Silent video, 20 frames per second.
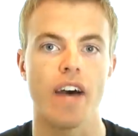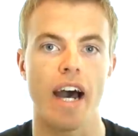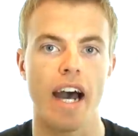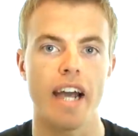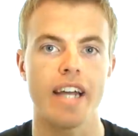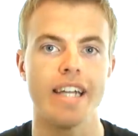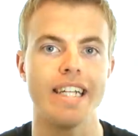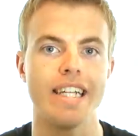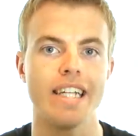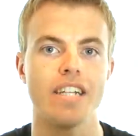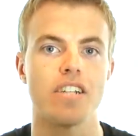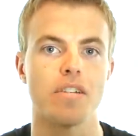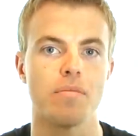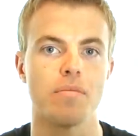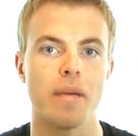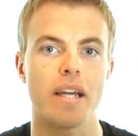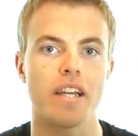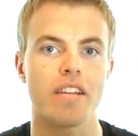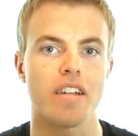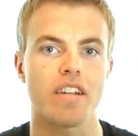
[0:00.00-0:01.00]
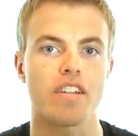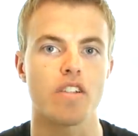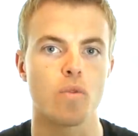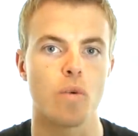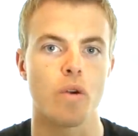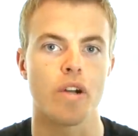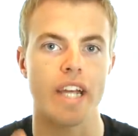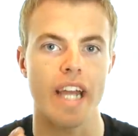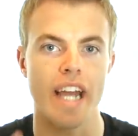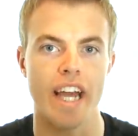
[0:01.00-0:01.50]
I need to make things
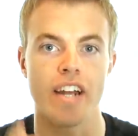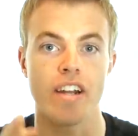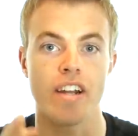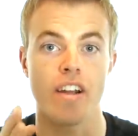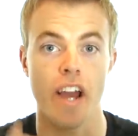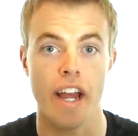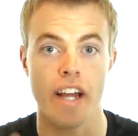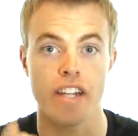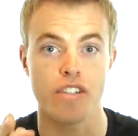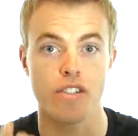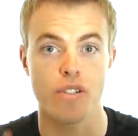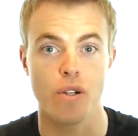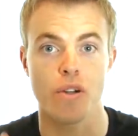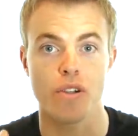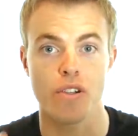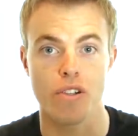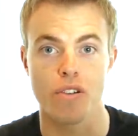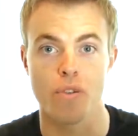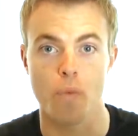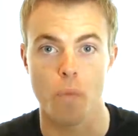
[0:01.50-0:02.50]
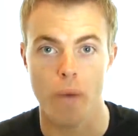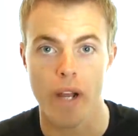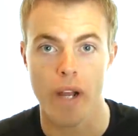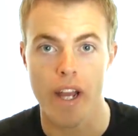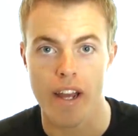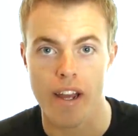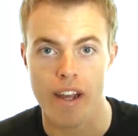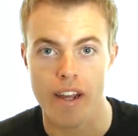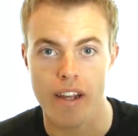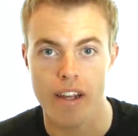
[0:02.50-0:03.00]
work in a certain
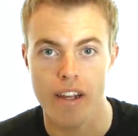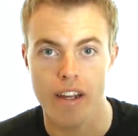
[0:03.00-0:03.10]
way.